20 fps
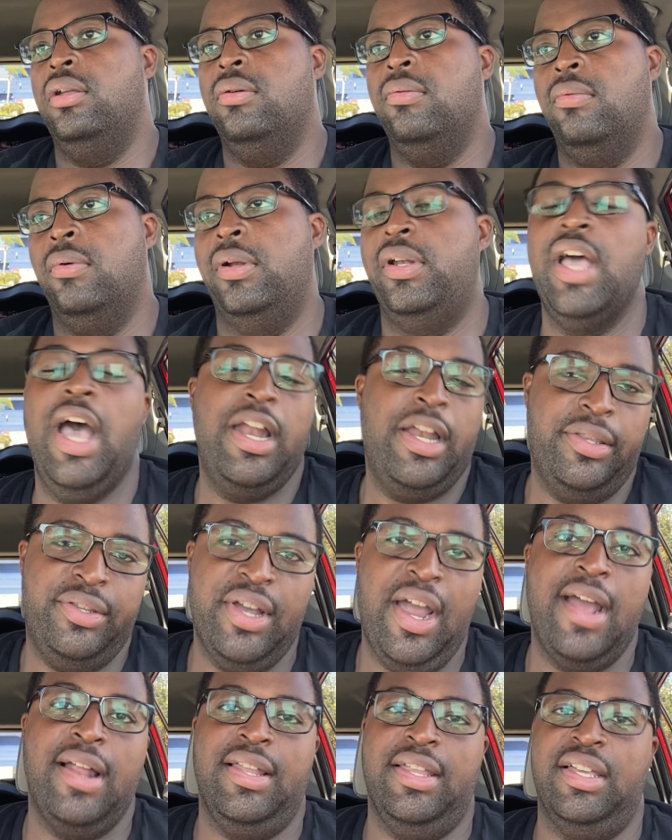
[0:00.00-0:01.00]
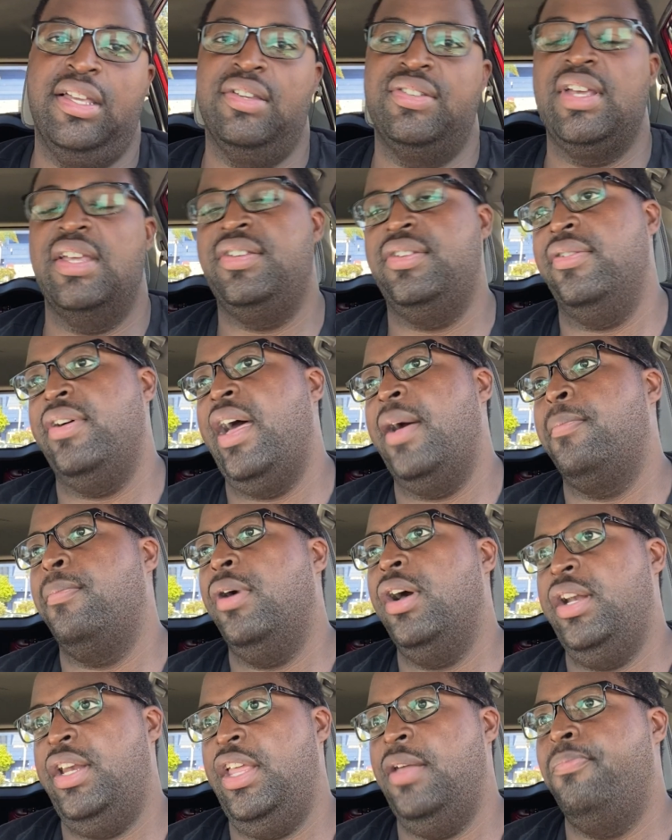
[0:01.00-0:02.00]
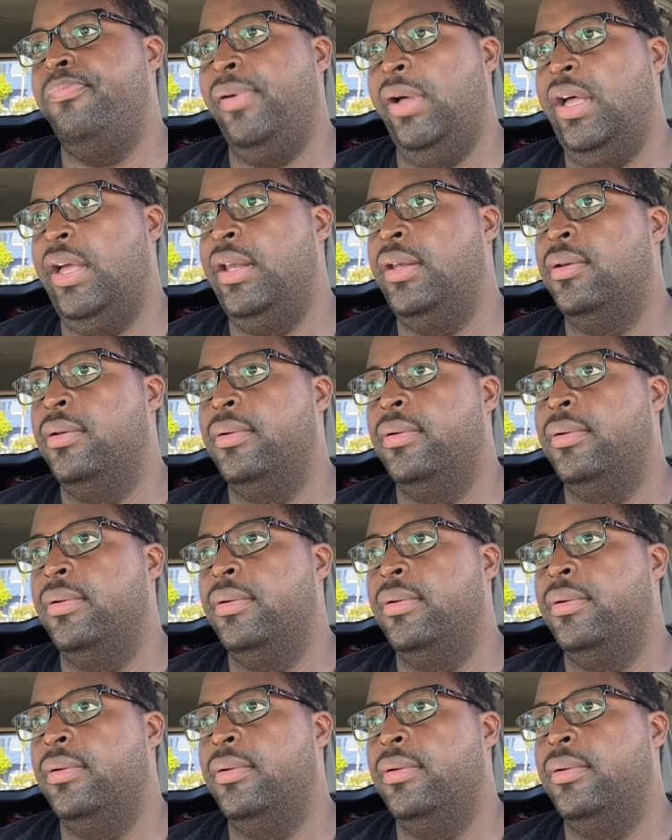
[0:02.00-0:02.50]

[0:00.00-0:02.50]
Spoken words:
Well, not entirely, because I still have money, but